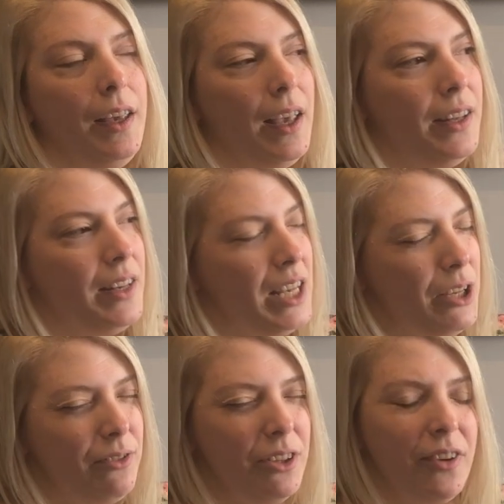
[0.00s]
And
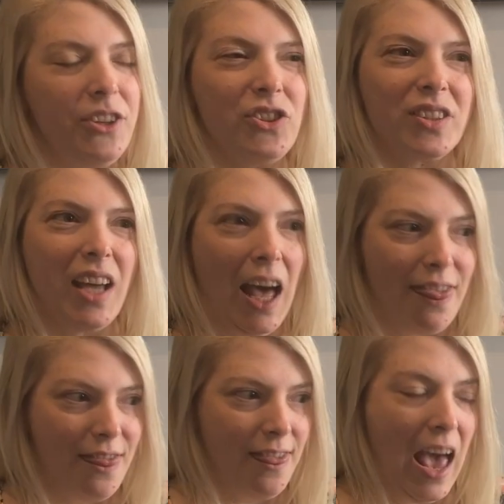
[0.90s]
even if I just got
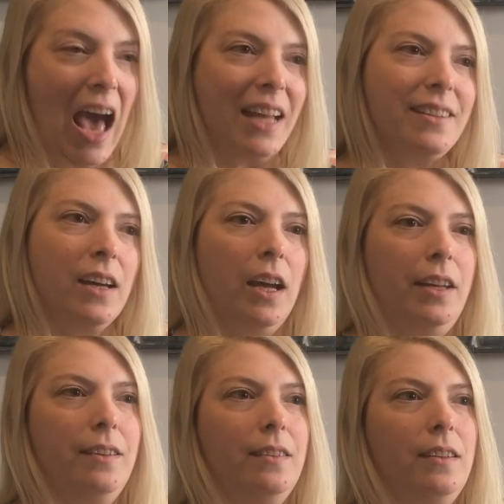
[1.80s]
that
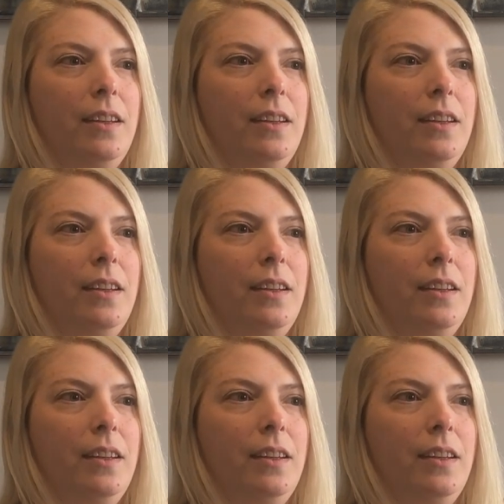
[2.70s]
done,